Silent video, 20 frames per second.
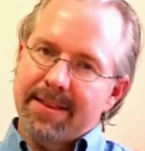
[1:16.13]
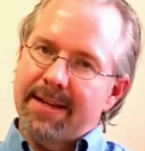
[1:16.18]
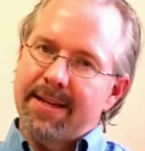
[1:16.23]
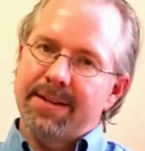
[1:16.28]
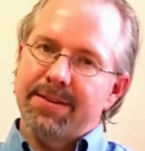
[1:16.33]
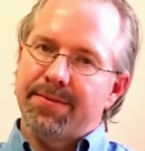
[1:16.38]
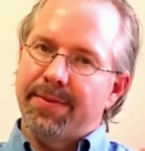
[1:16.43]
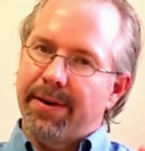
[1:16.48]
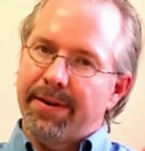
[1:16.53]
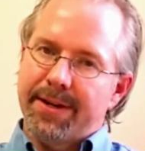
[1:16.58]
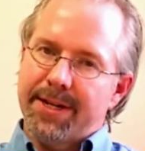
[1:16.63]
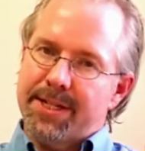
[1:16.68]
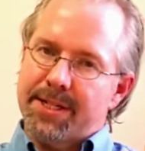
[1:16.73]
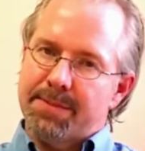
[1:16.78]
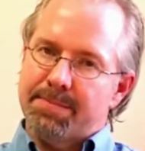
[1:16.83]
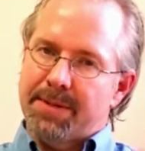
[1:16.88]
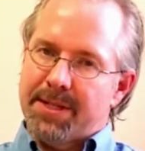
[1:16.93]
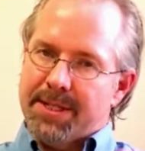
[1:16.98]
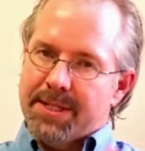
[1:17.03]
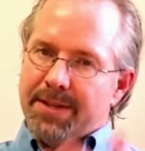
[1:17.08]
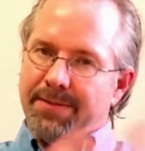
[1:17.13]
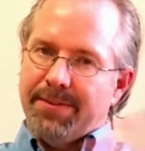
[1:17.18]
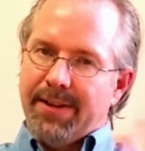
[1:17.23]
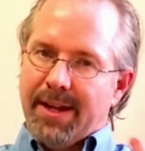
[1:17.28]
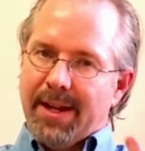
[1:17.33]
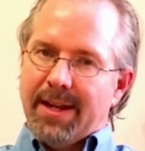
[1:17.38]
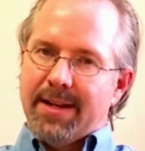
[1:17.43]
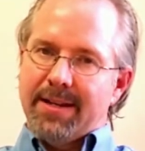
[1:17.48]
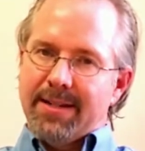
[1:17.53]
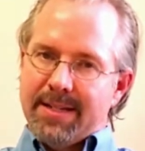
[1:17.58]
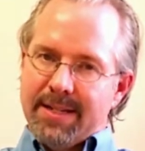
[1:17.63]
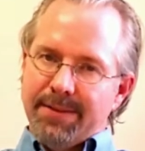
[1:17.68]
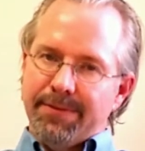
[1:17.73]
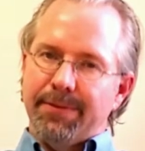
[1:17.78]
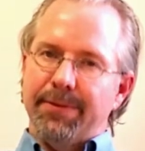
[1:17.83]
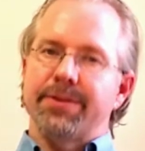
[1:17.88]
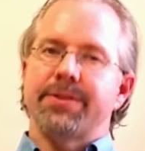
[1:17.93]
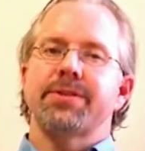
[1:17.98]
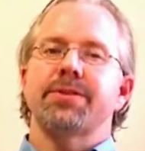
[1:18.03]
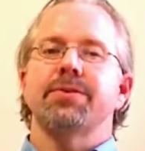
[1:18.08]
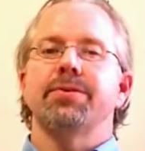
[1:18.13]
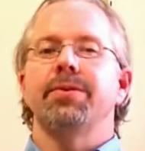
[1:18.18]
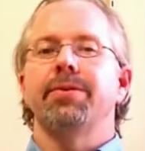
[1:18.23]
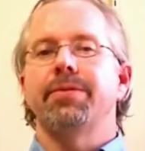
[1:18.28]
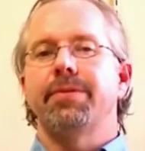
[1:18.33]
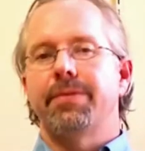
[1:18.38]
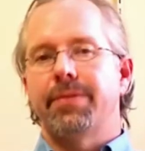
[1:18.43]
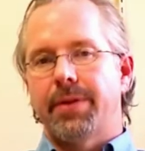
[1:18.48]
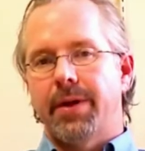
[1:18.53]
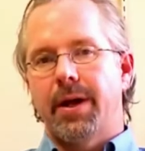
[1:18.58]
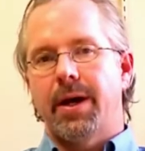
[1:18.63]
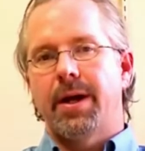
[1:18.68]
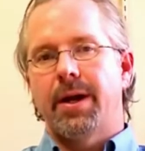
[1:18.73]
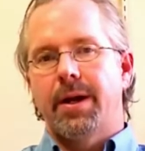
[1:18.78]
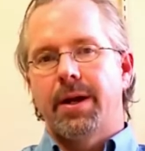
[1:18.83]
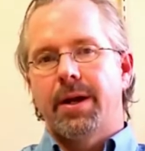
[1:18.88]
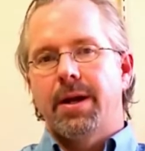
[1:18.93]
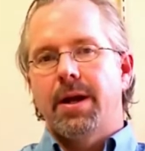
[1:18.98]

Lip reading: these very specific and different schools of thought